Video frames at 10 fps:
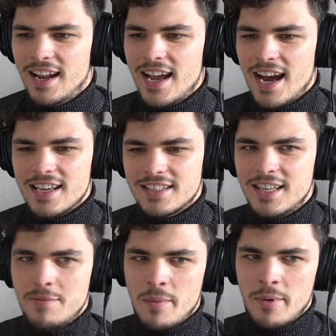I asked
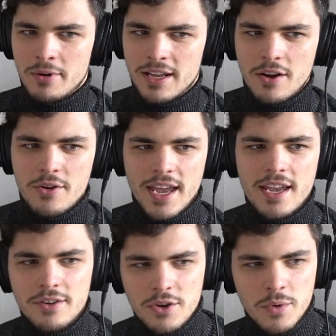him about, like,
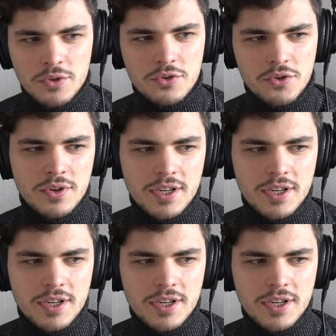okay, do you want to do